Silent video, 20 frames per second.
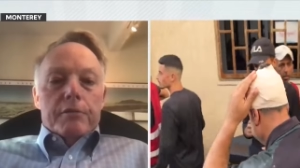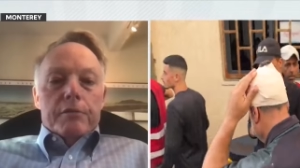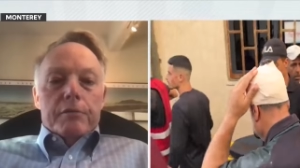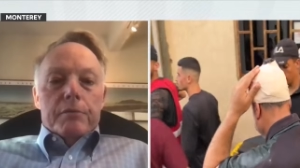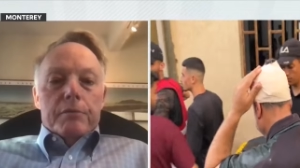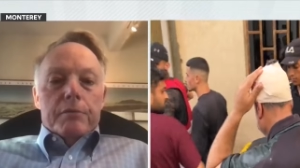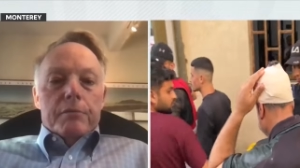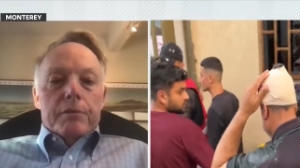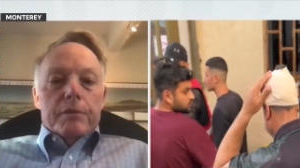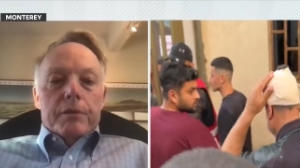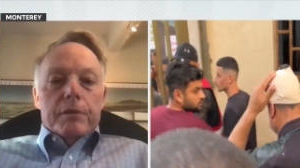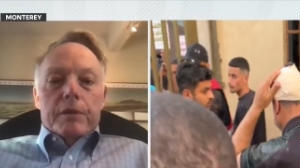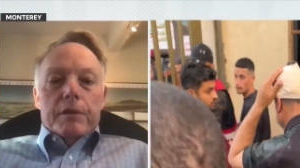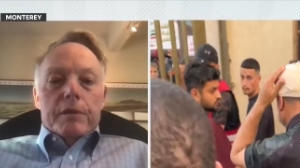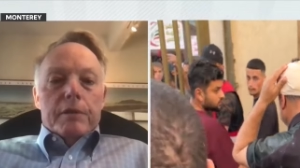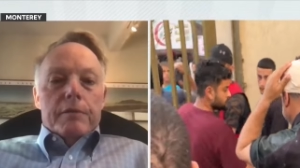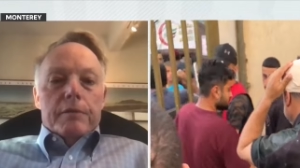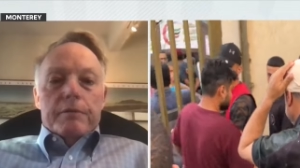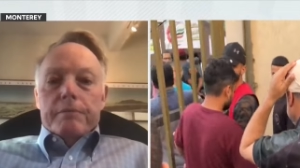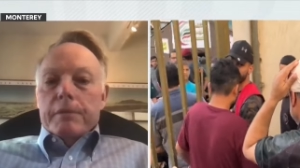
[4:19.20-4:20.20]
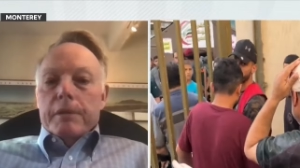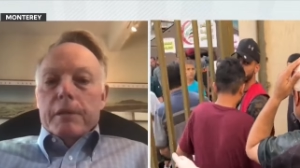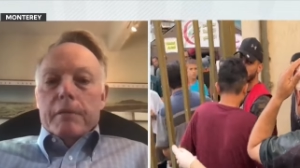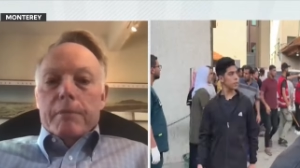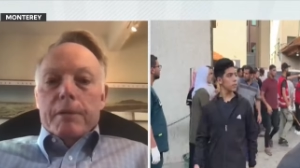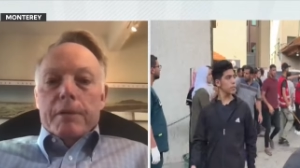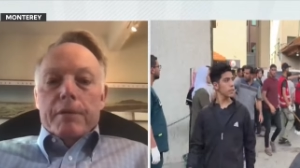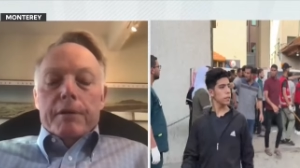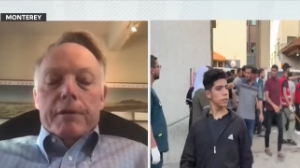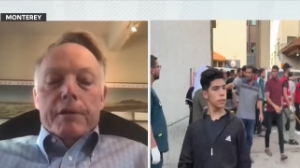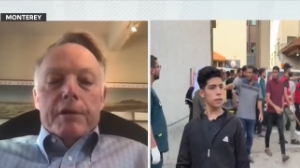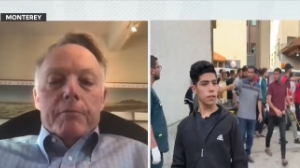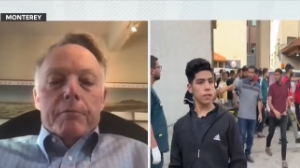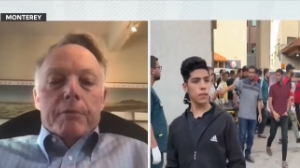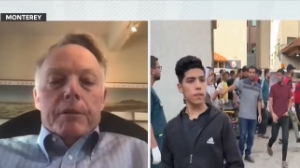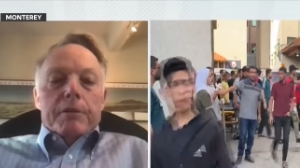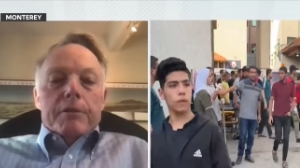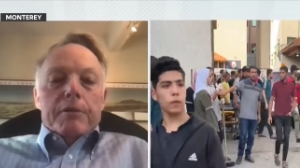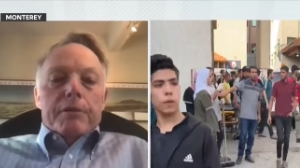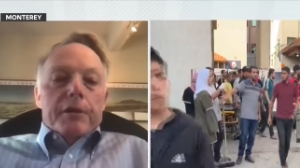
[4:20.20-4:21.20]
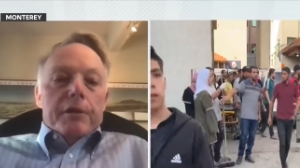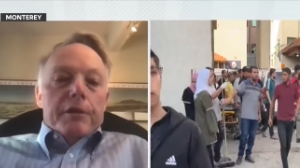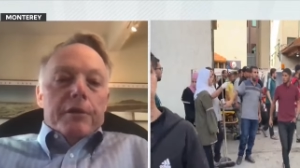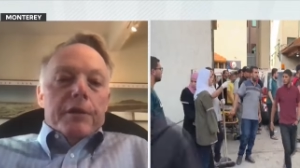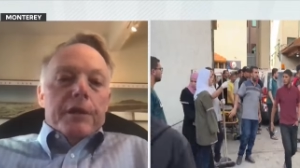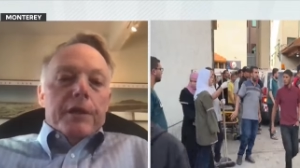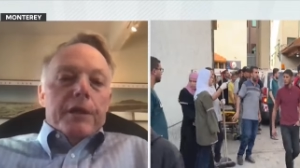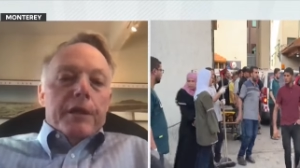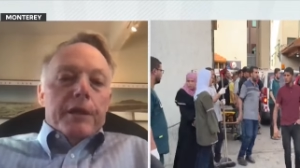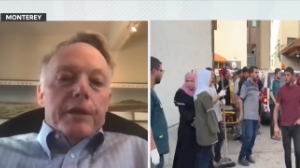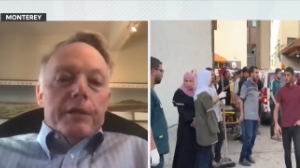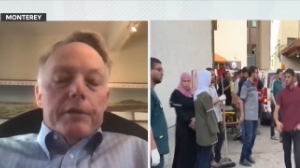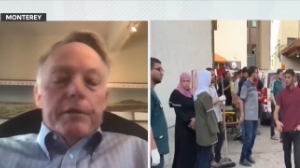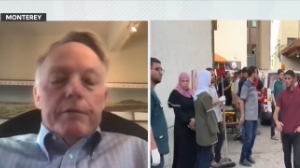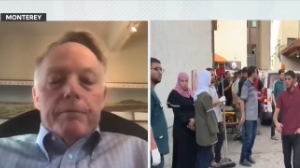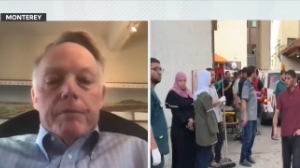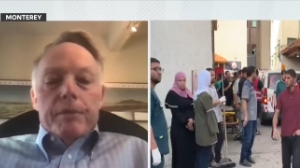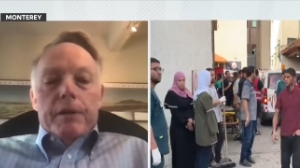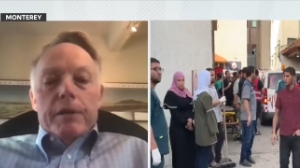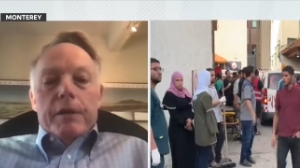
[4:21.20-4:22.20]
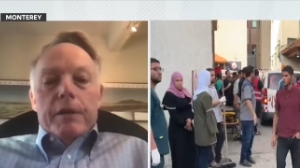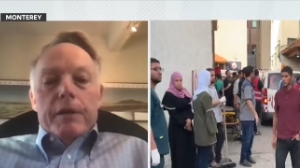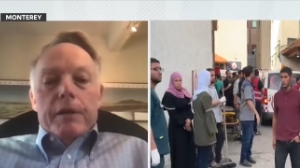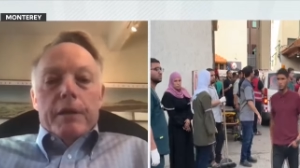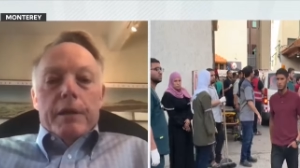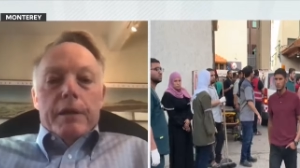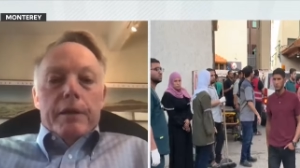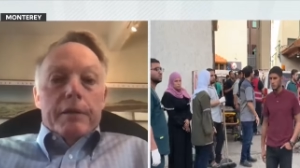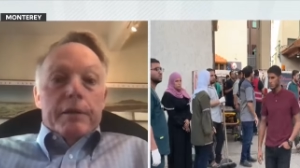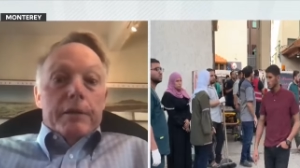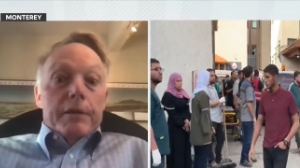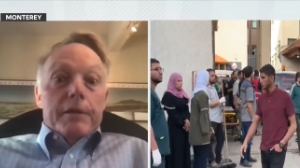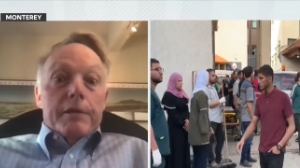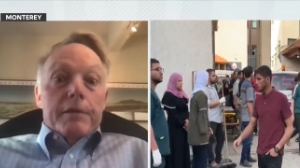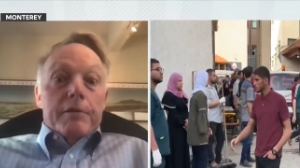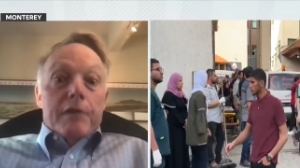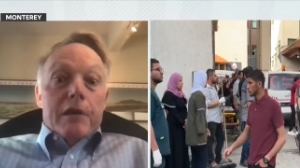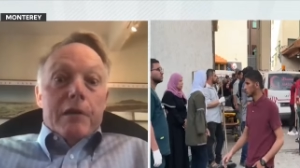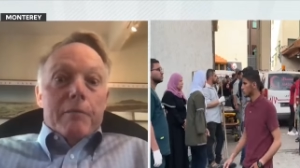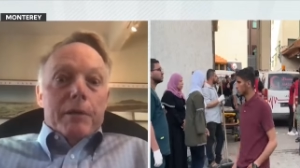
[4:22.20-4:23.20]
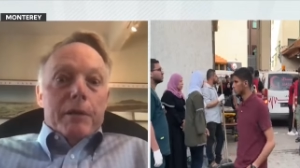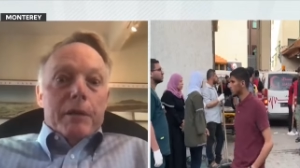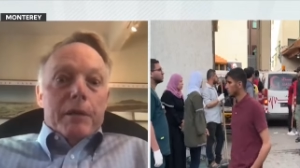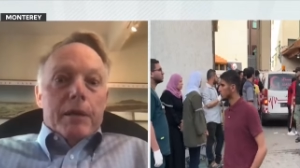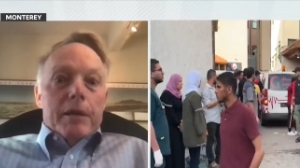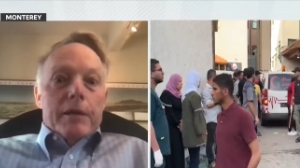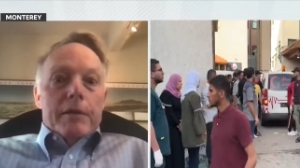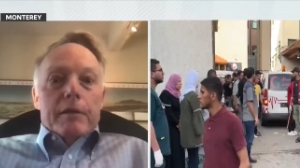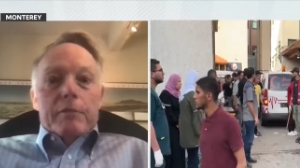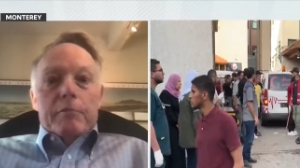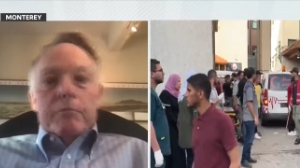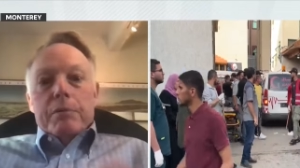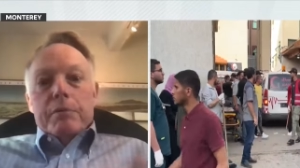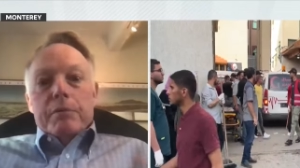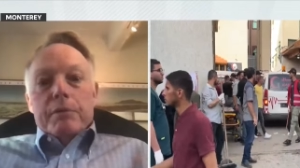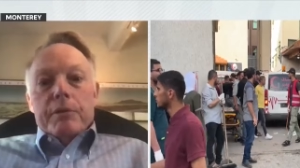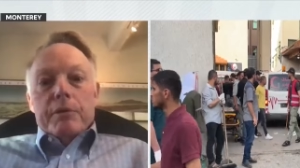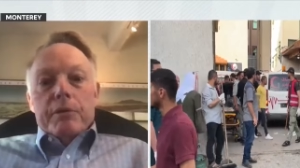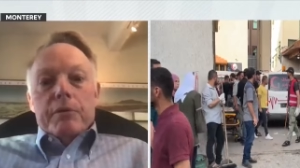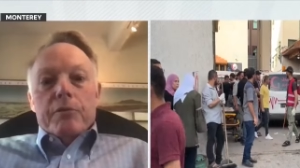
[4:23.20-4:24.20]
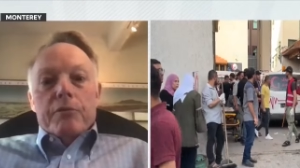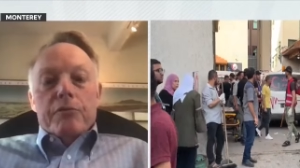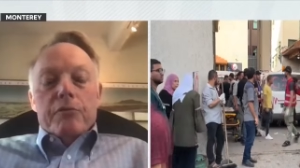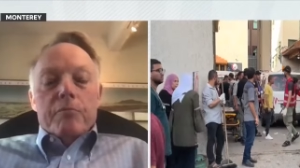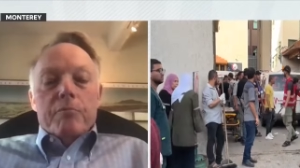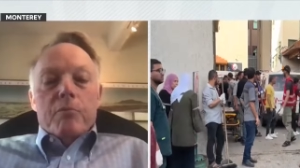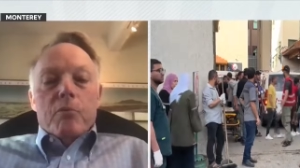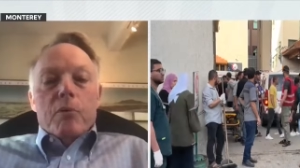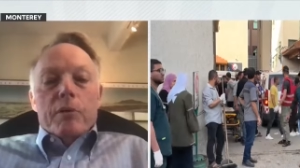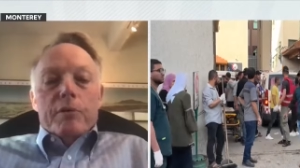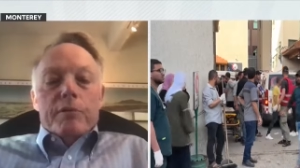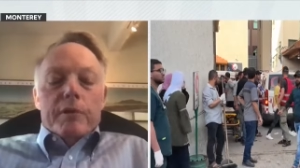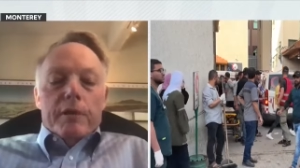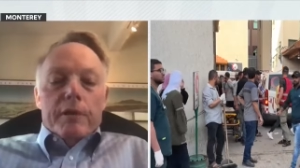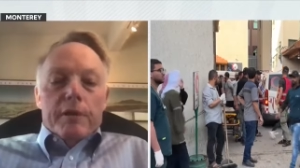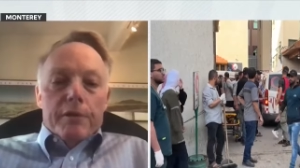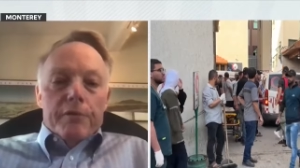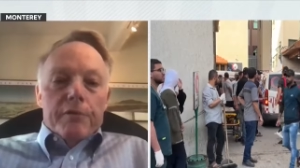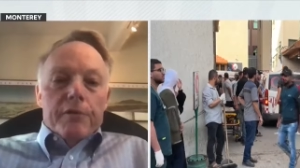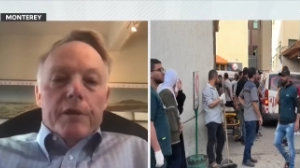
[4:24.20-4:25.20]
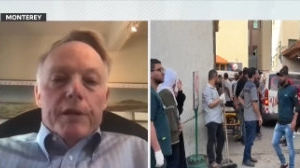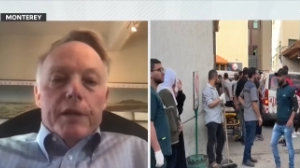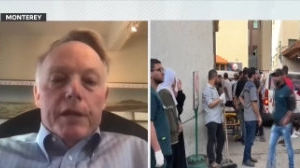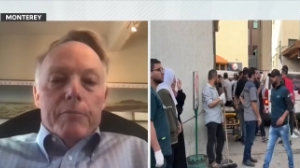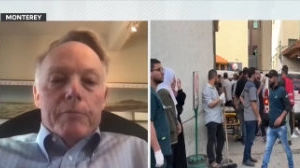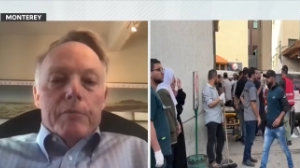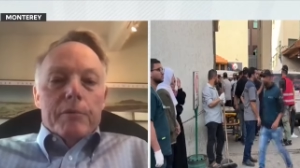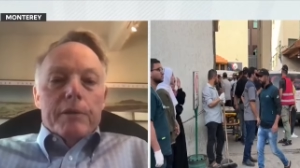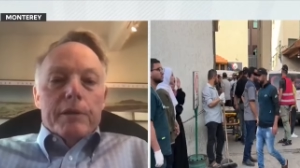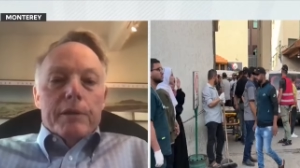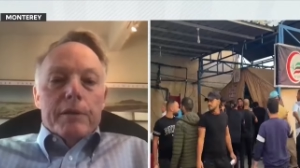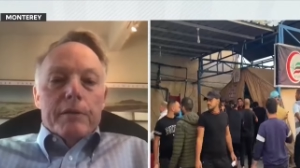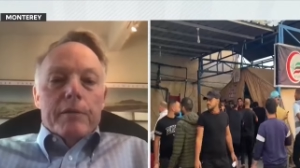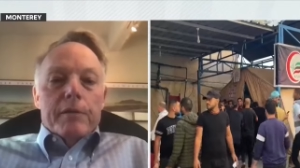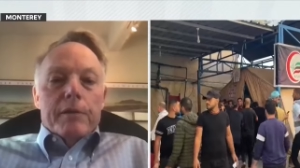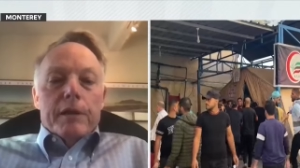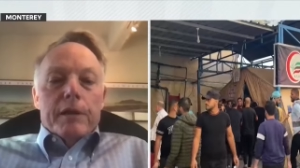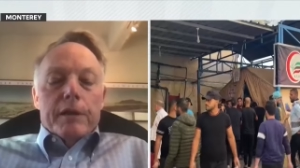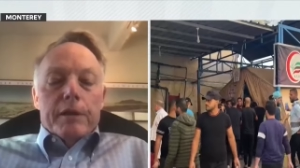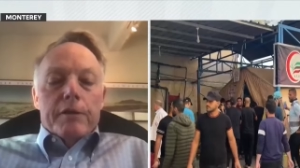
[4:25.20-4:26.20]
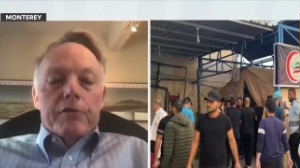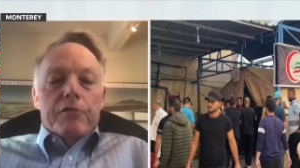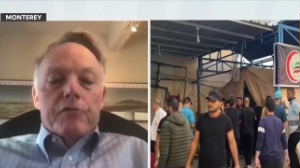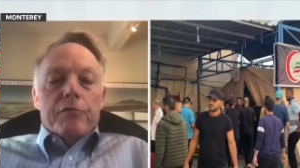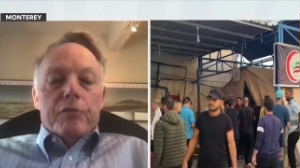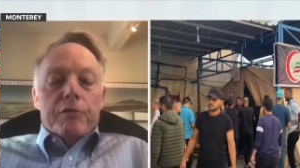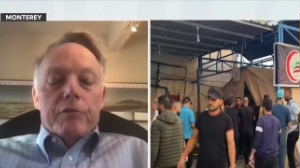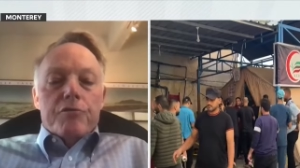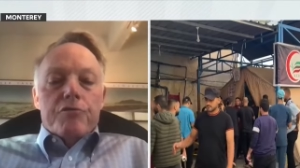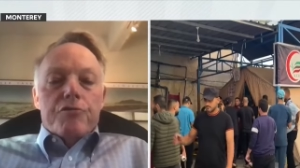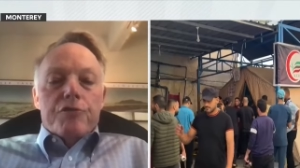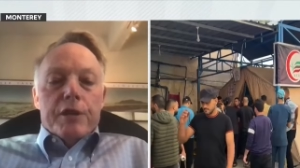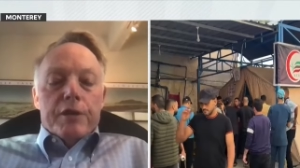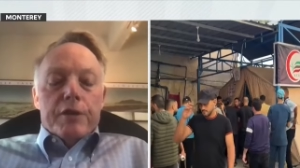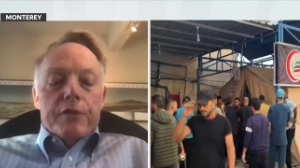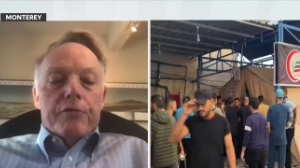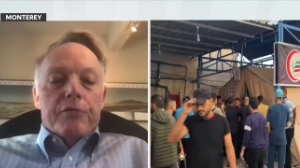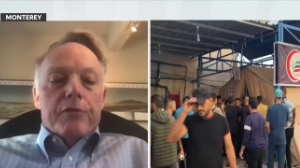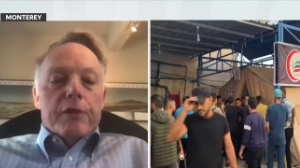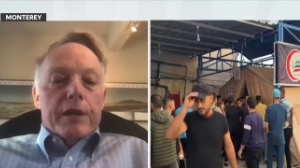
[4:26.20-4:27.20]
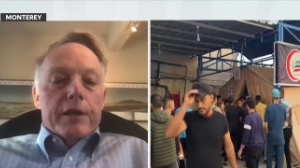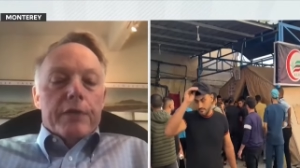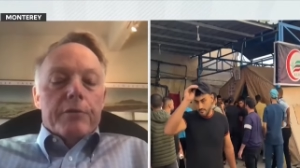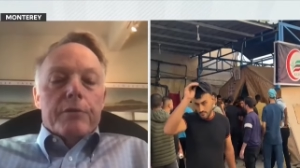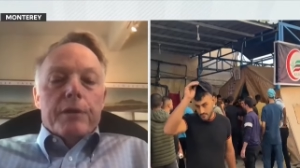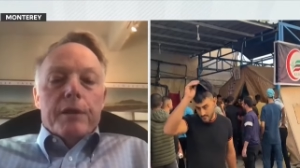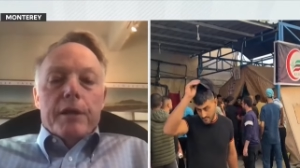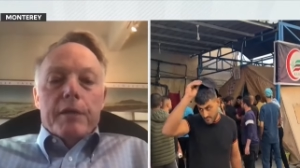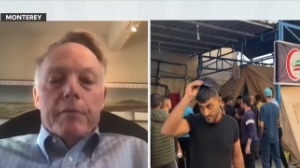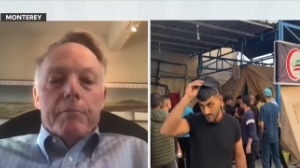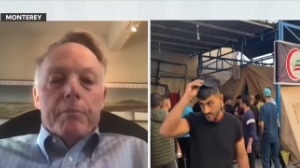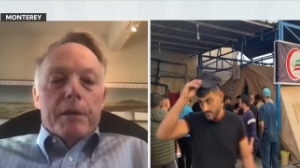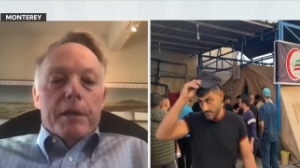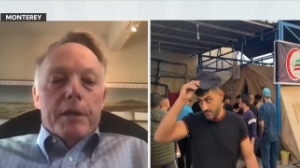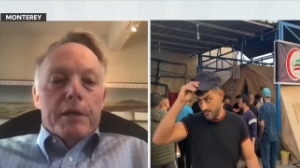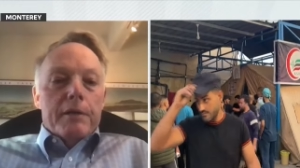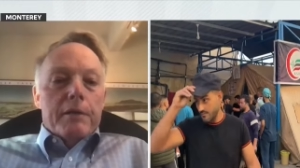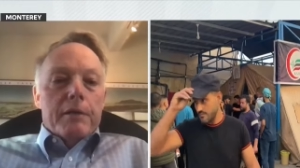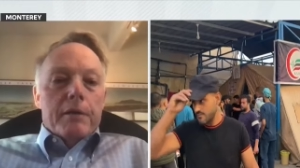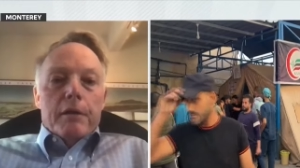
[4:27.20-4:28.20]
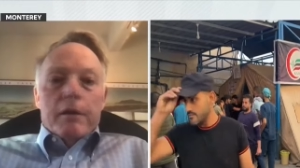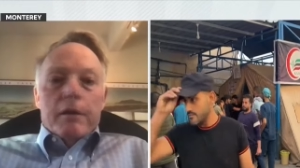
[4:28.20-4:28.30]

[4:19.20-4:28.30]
to uh, American military aid uh, and economic aid and political support that is enabling Israel's genocidal campaign.